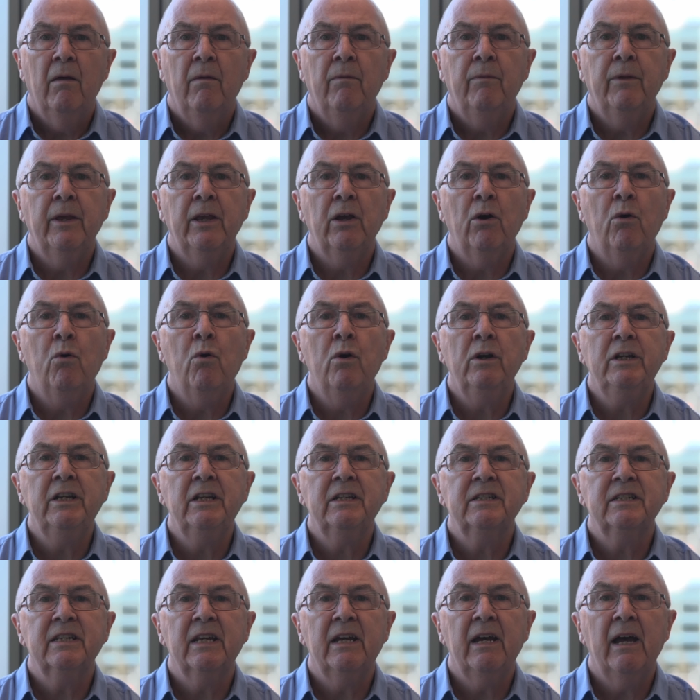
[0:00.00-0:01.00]
The
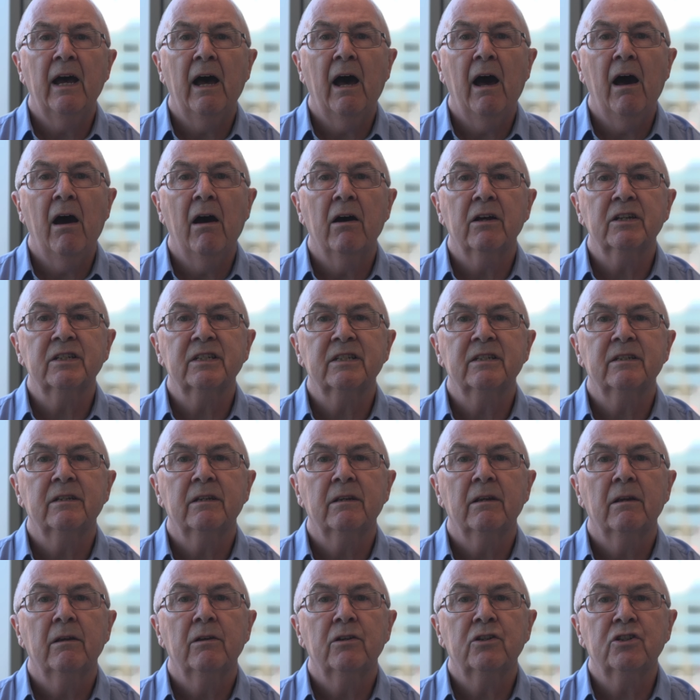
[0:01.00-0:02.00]
auditor
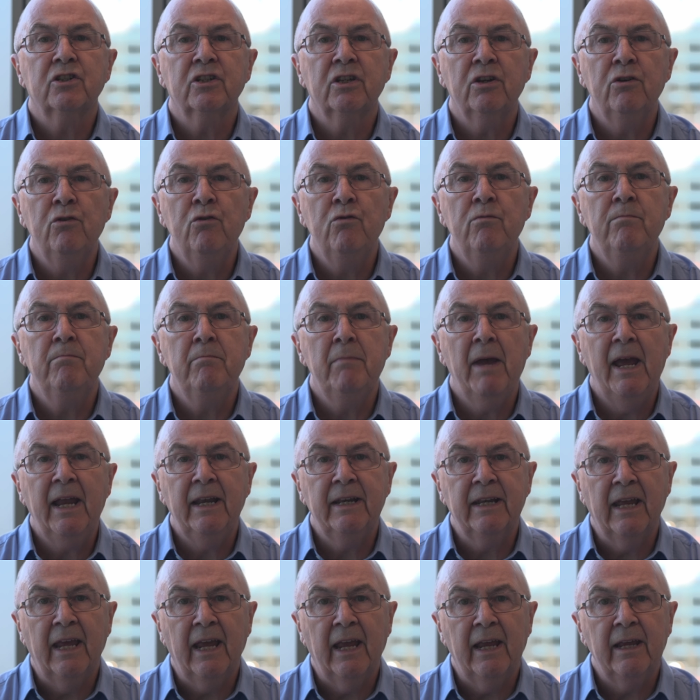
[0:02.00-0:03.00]
asked too
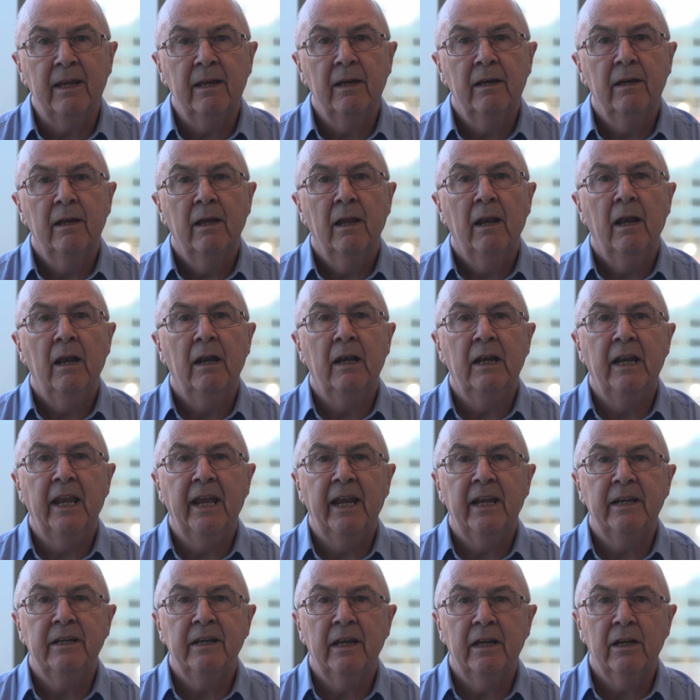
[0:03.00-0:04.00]
many
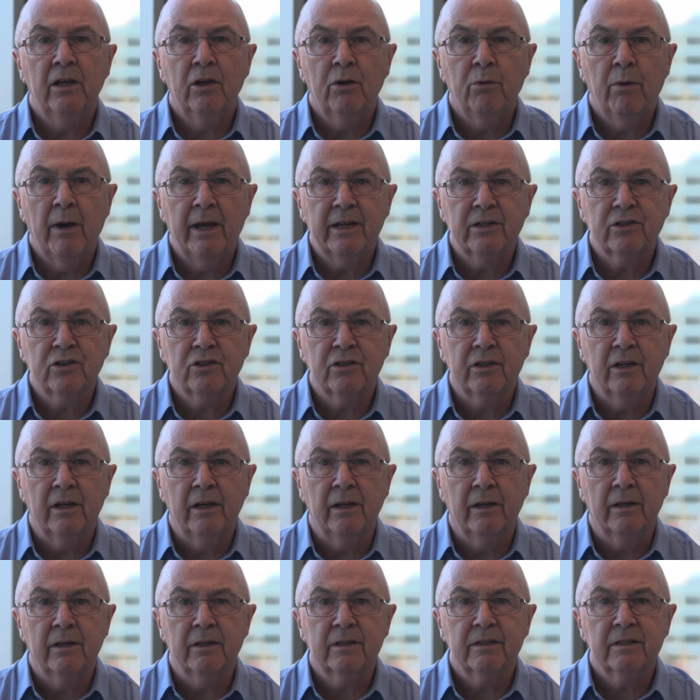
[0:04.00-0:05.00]
leading
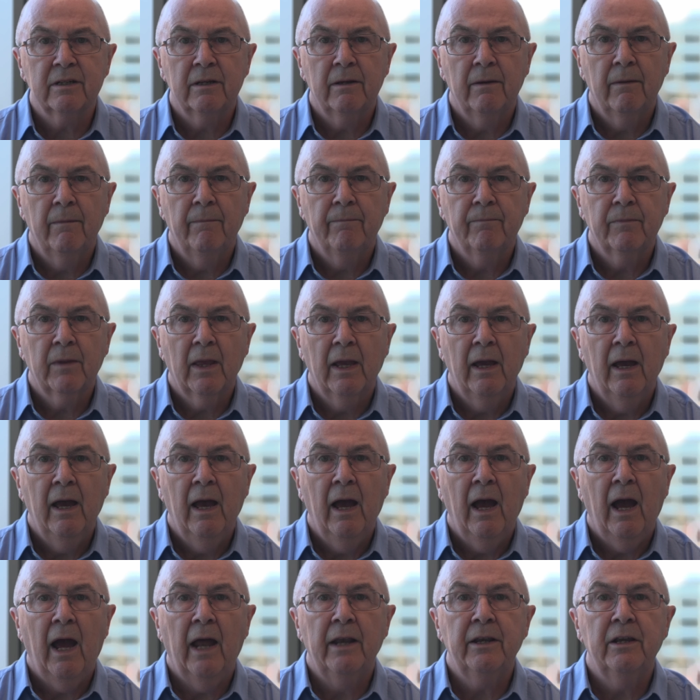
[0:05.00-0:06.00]
questions,
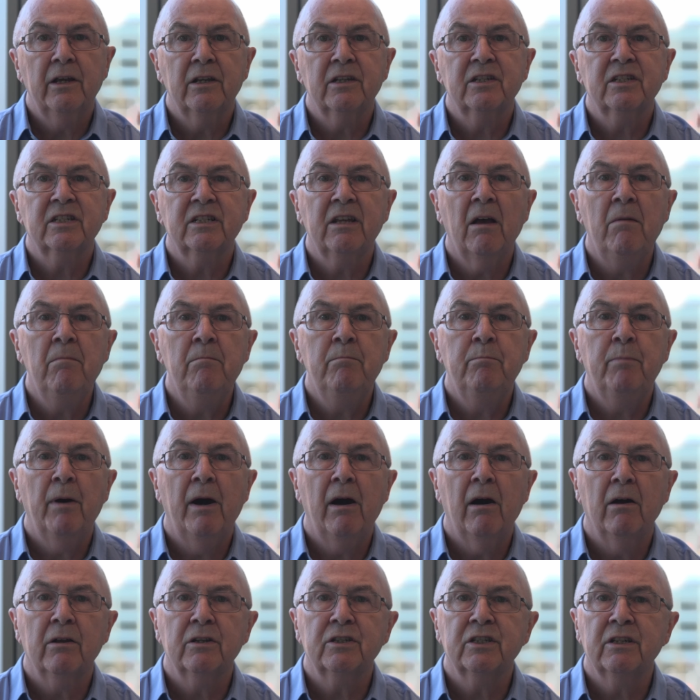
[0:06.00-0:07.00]
and at some
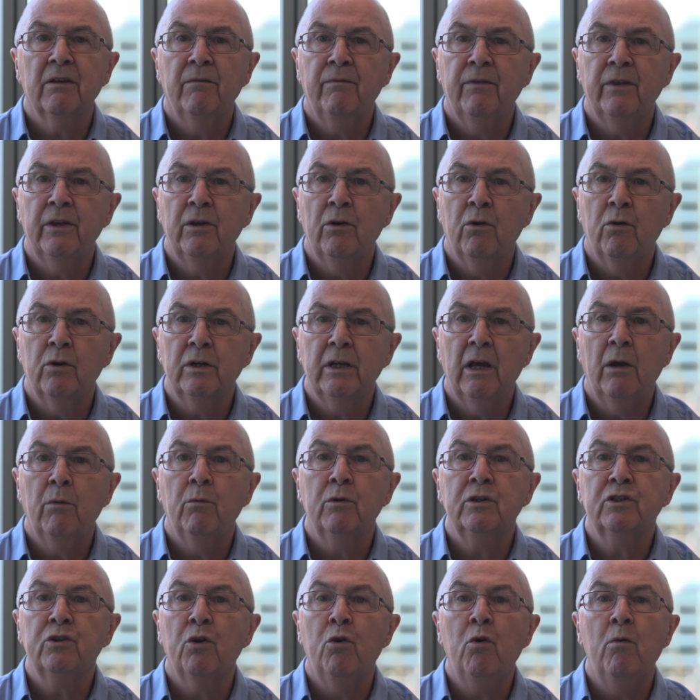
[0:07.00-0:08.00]
parts of the audit
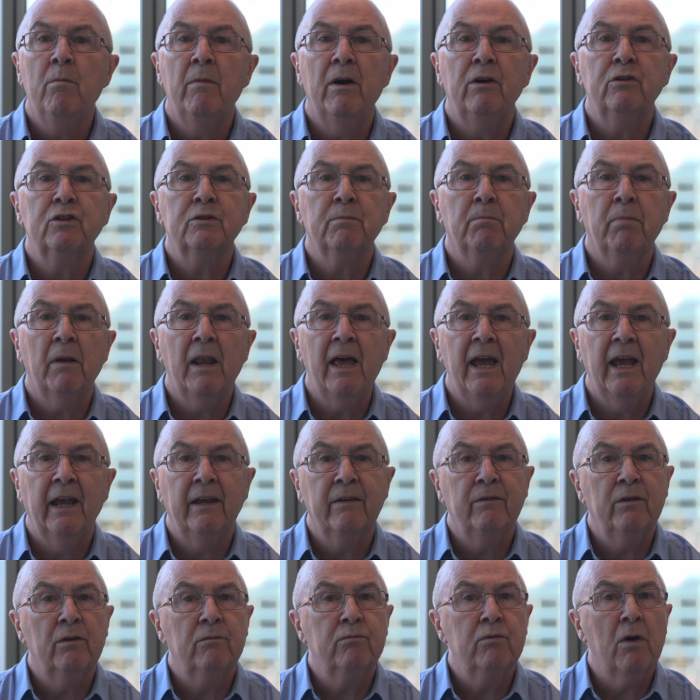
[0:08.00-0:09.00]
was almost
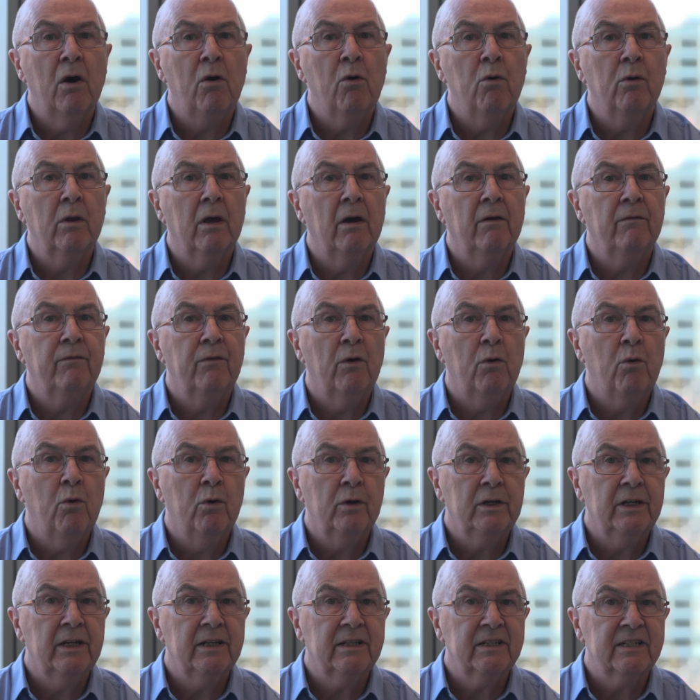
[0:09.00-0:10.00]
playing the role of
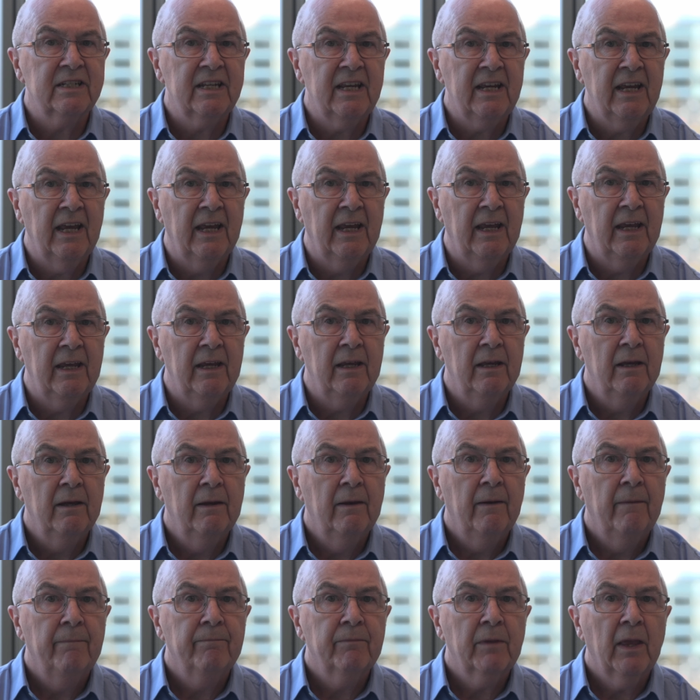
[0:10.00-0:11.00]
auditee
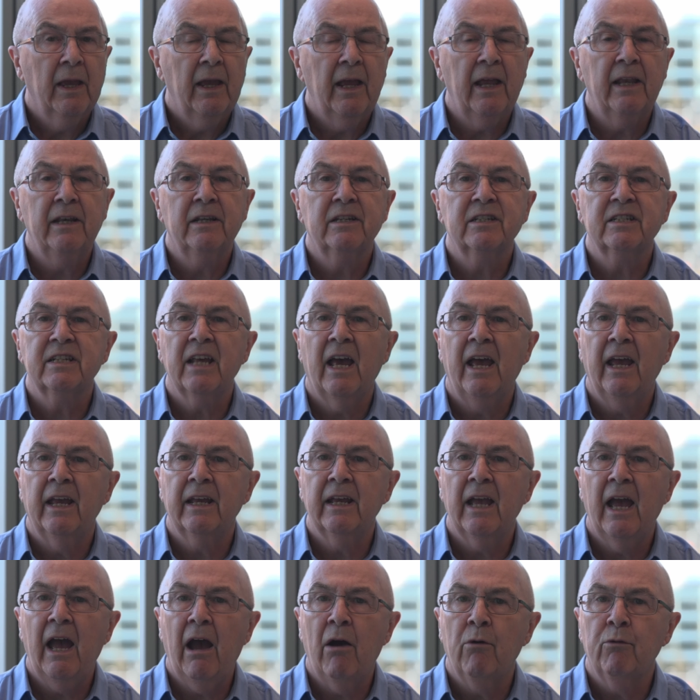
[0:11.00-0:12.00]
in
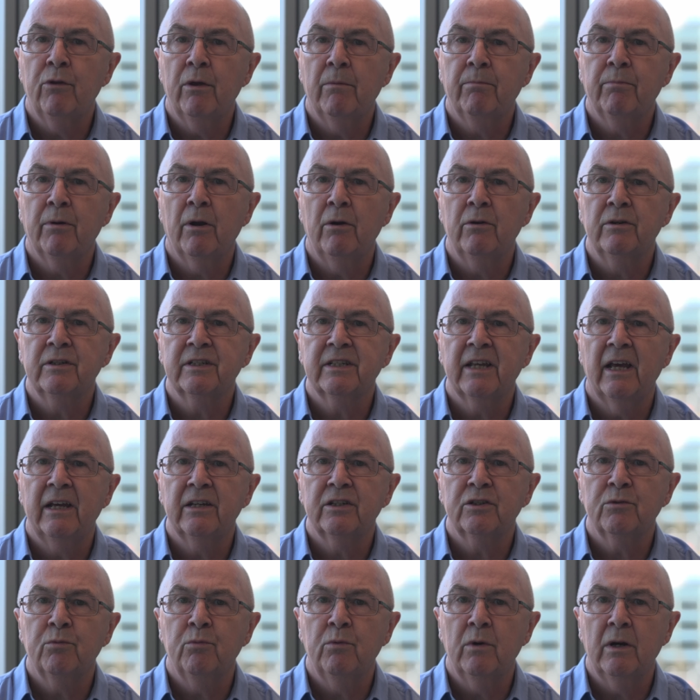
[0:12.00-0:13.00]
saying how the
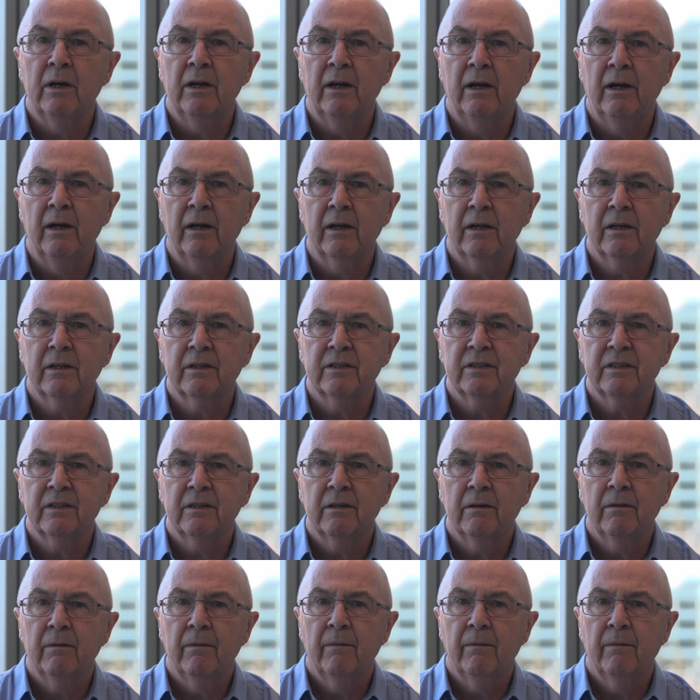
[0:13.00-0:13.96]
process works.